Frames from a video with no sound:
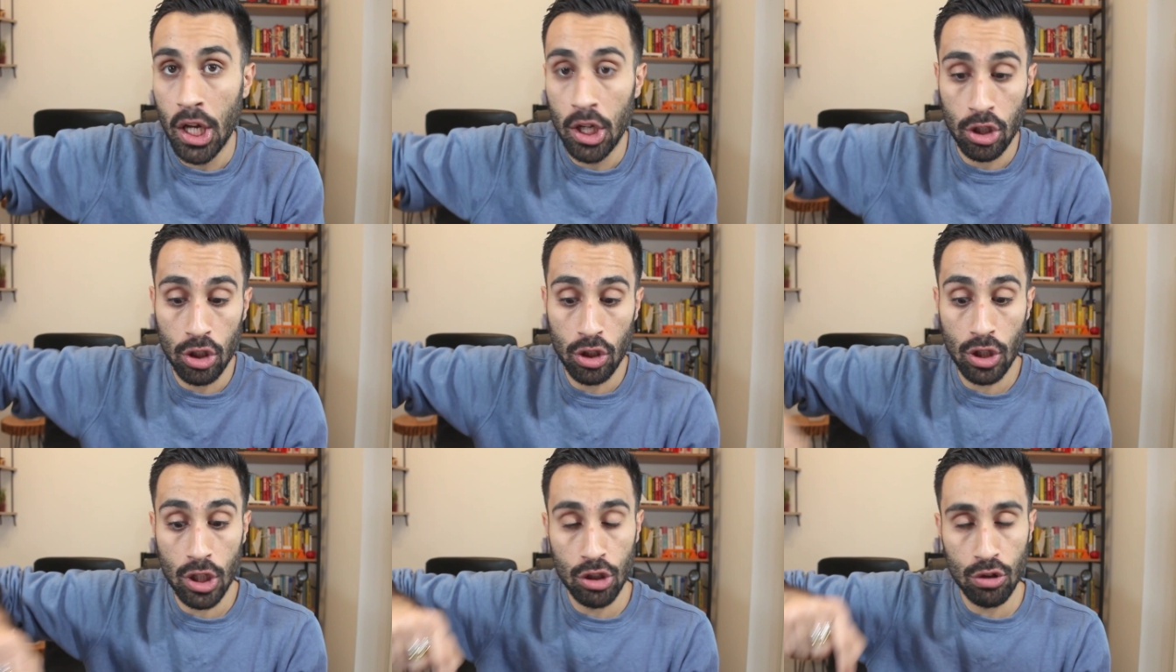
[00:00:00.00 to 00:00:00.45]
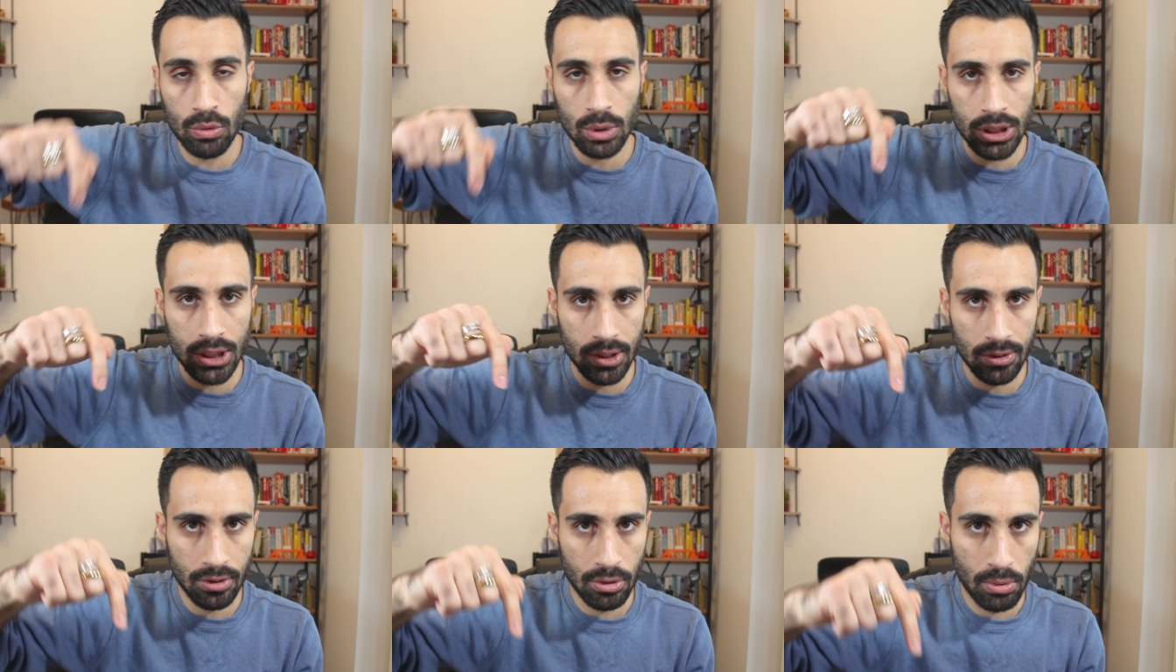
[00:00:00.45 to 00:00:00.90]
You can
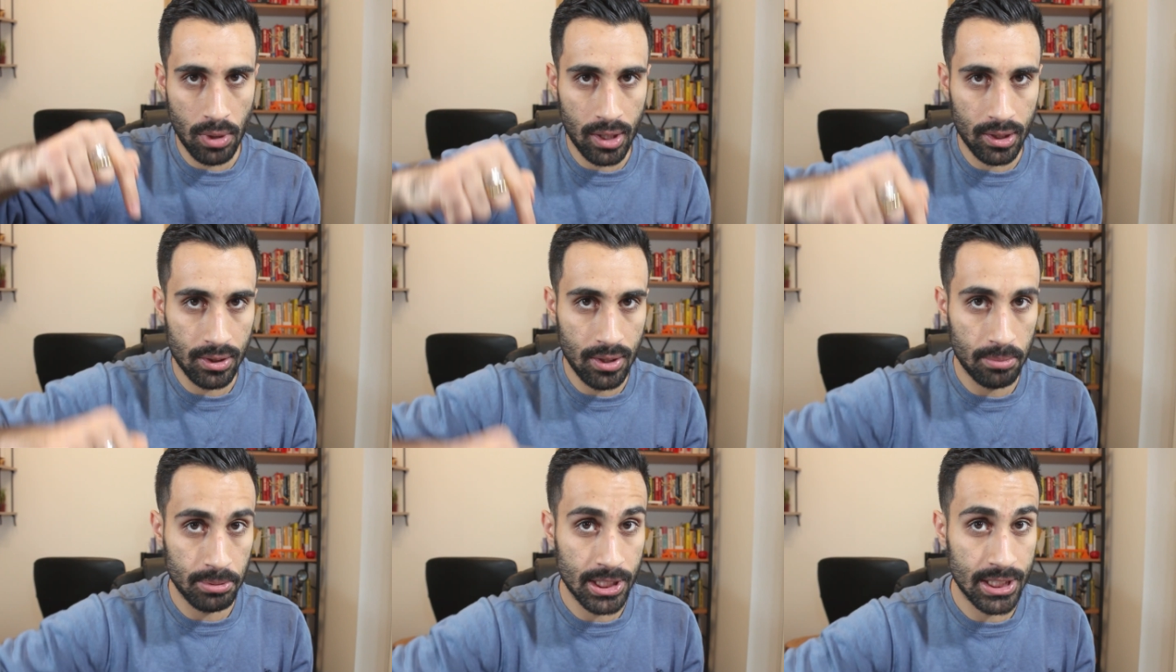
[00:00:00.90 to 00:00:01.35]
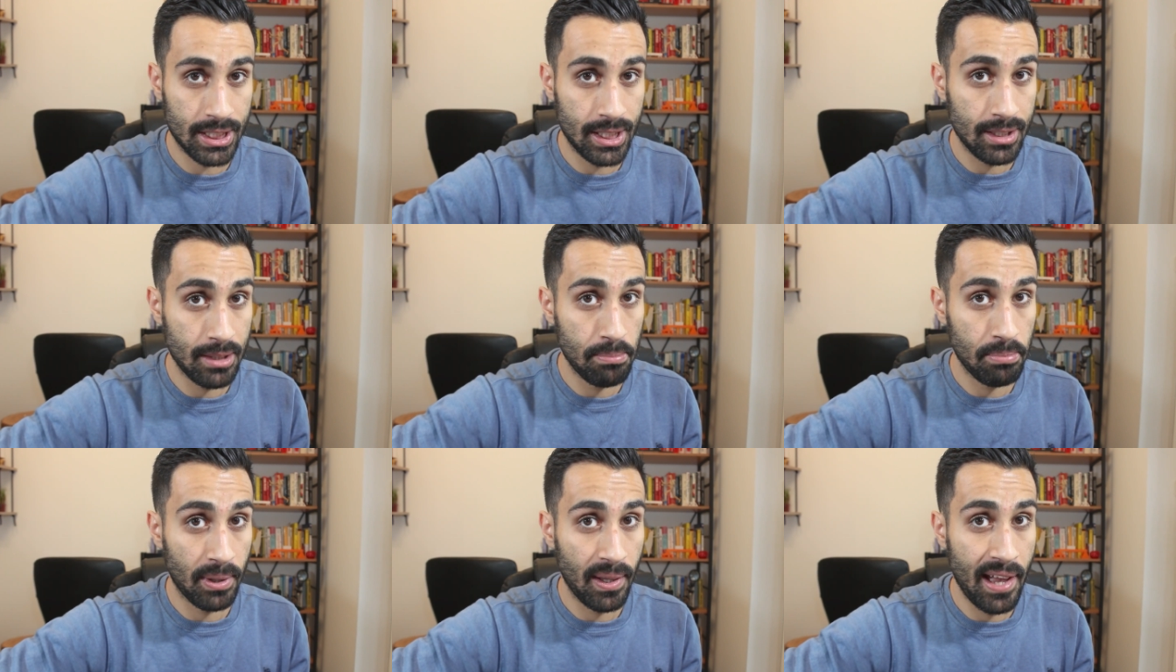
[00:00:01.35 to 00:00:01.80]
use the DirectHub
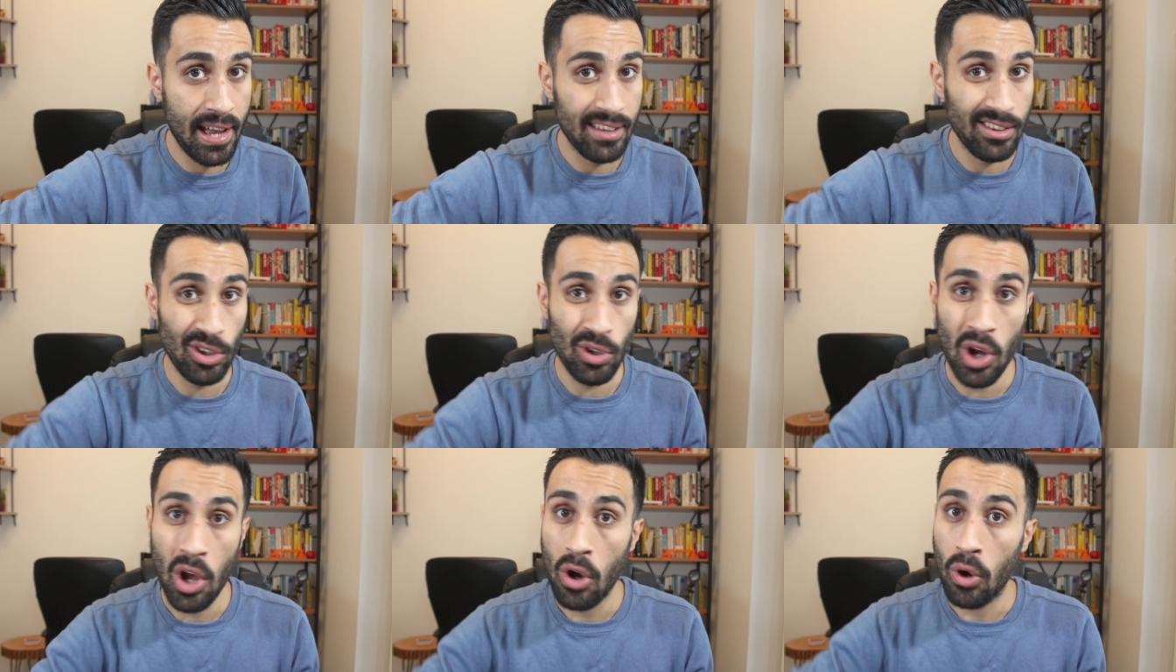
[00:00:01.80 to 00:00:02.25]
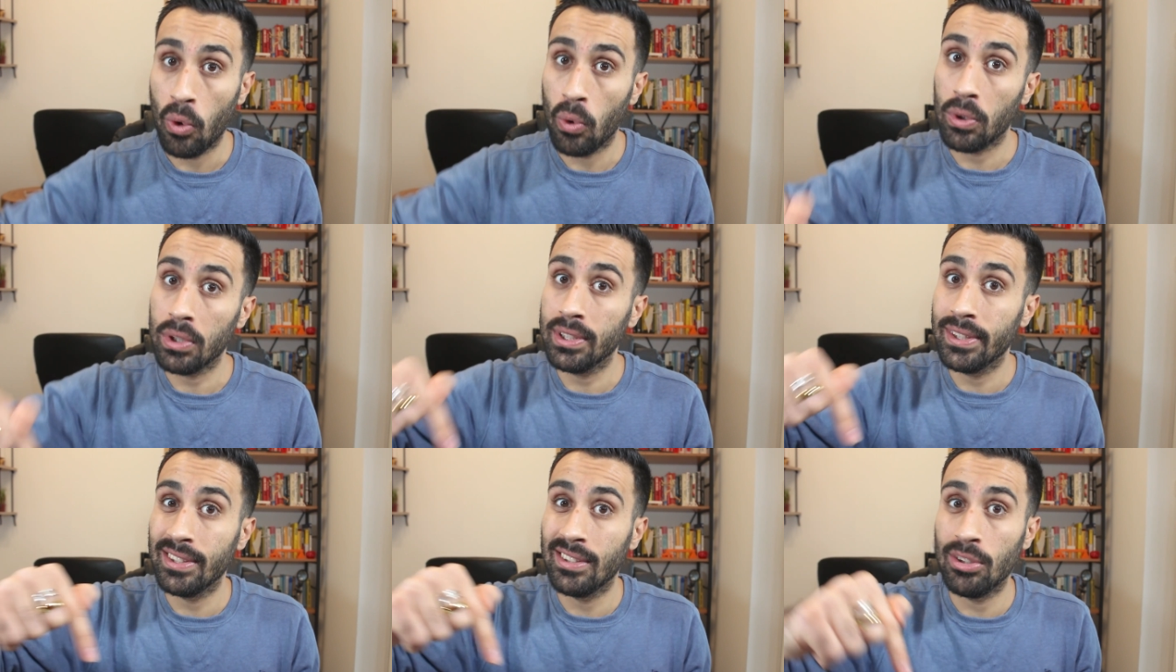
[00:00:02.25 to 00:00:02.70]
Study Planner
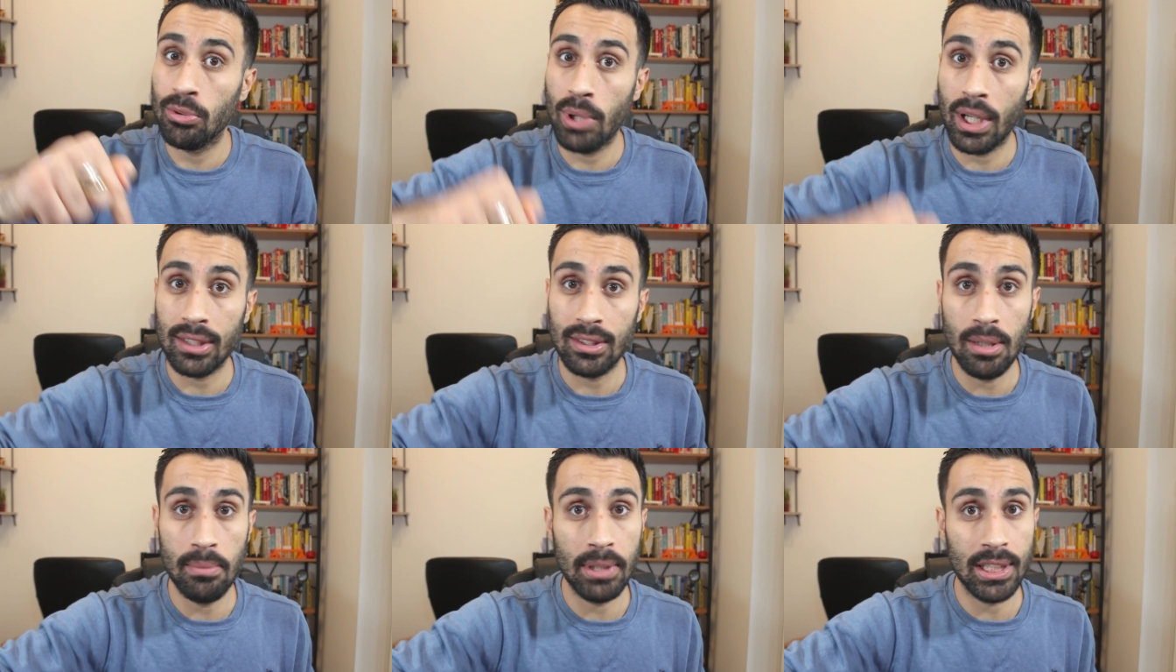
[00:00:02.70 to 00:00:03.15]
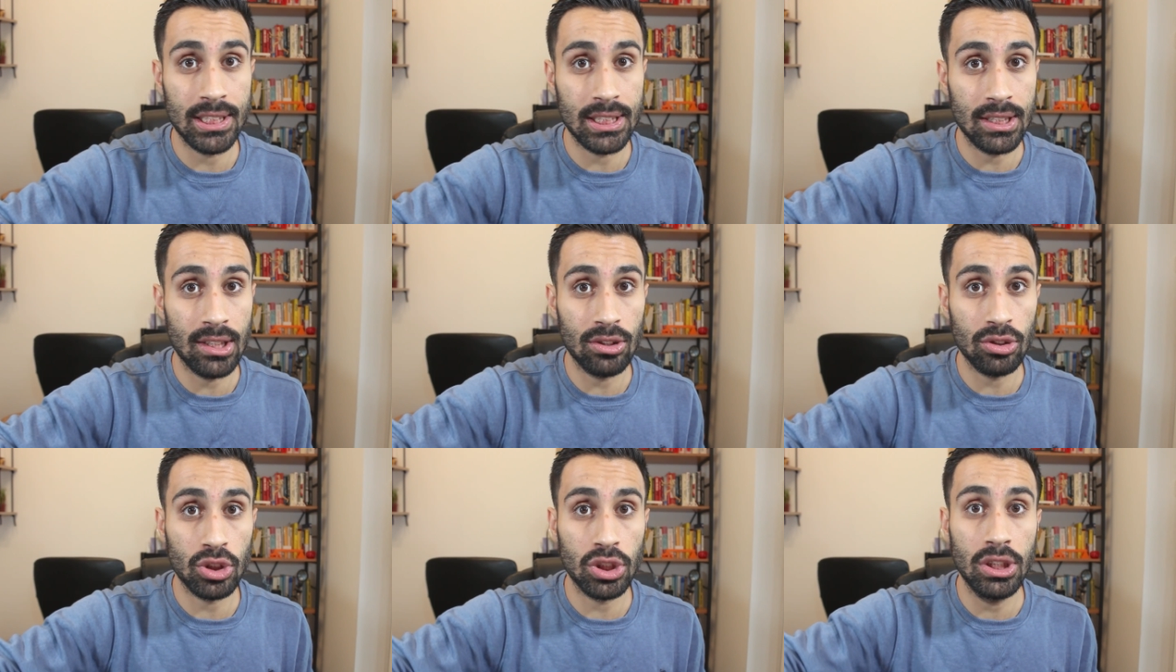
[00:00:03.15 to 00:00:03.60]
or the DirectHub
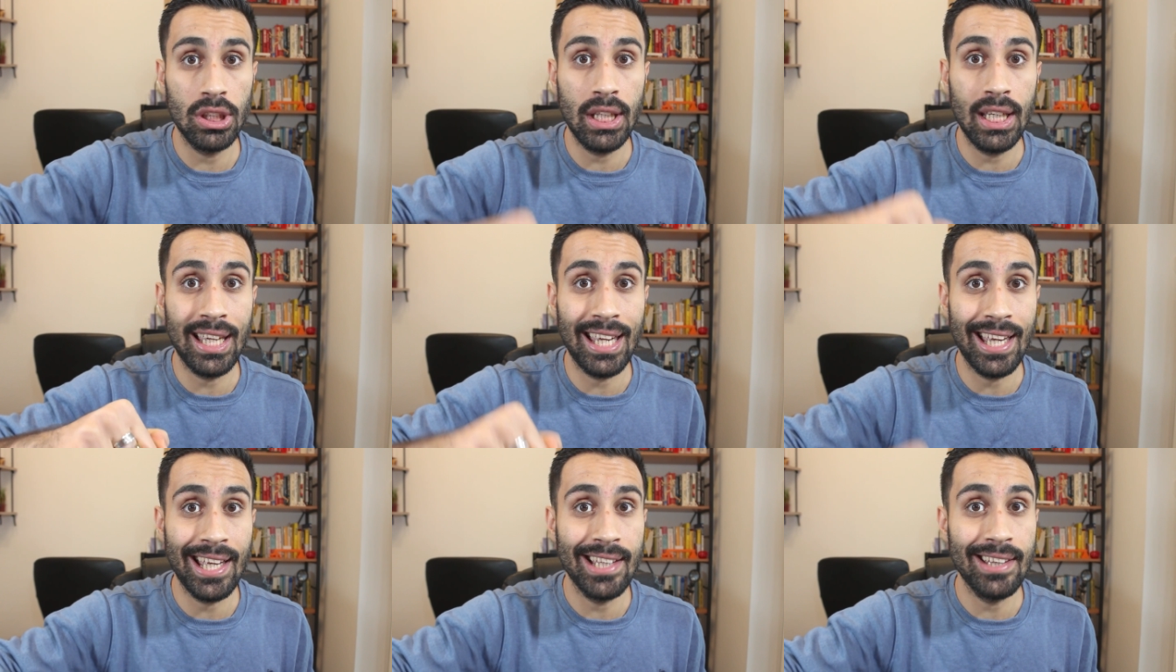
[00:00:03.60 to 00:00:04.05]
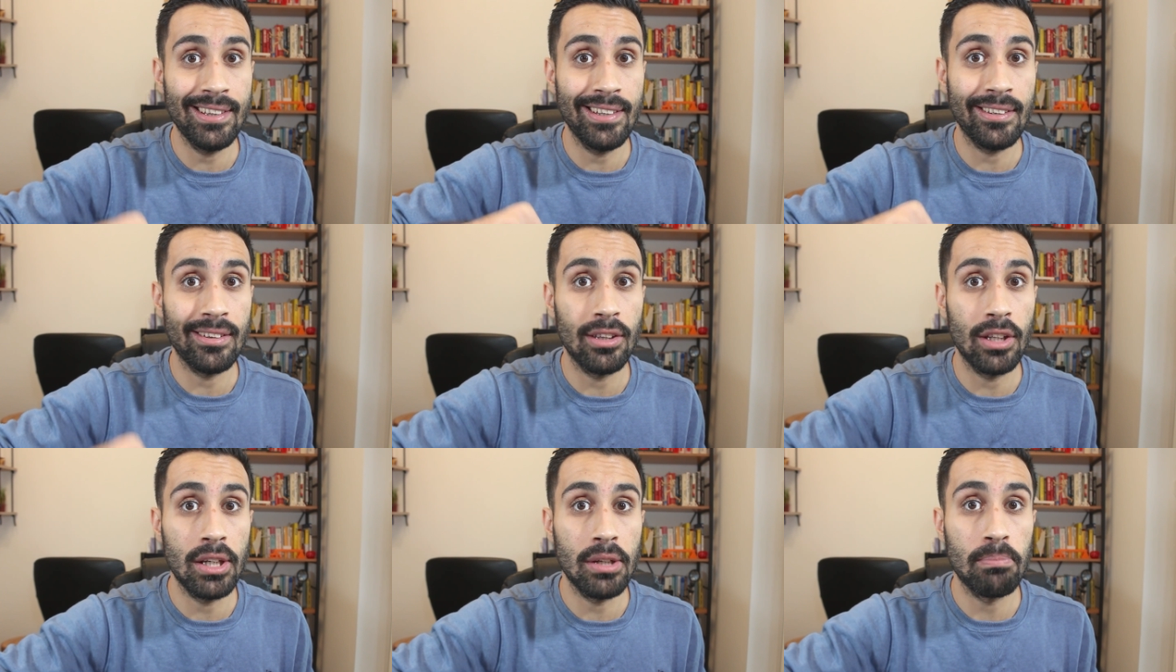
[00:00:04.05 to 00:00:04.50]
Excel sheet in
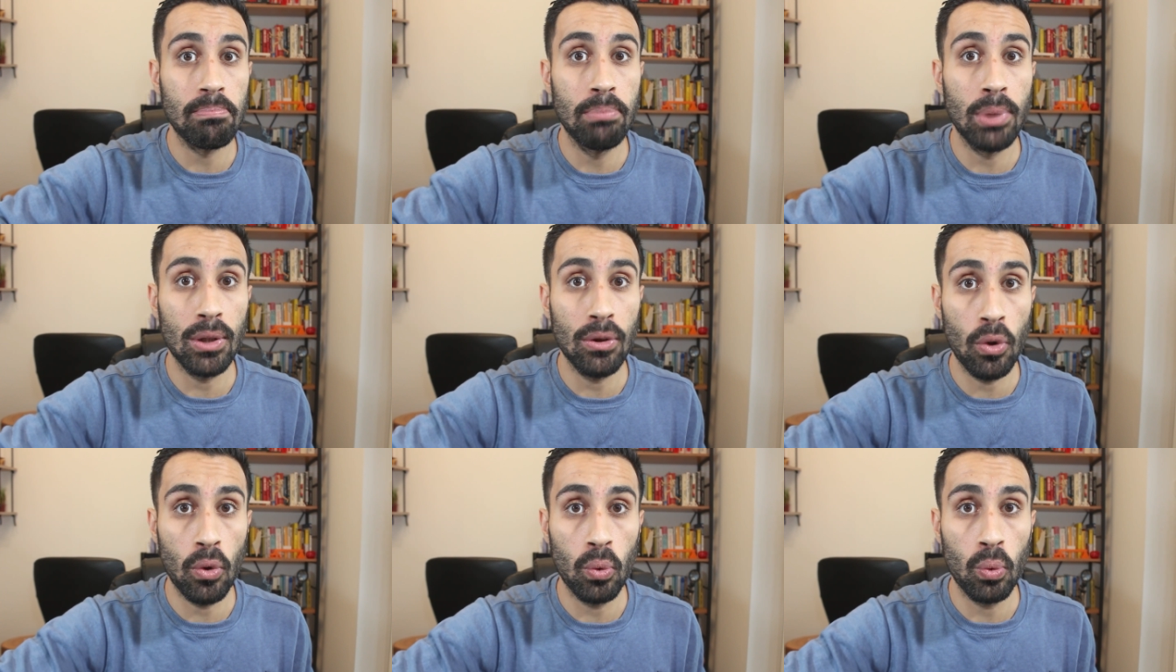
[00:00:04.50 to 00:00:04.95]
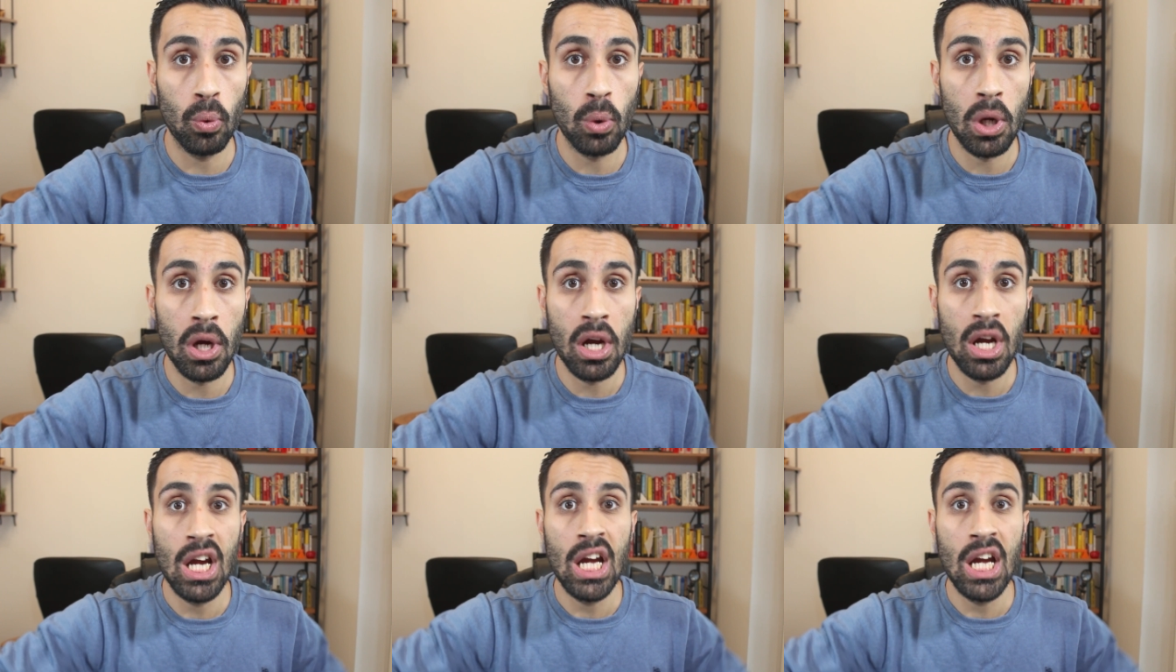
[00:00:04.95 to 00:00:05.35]
the link below.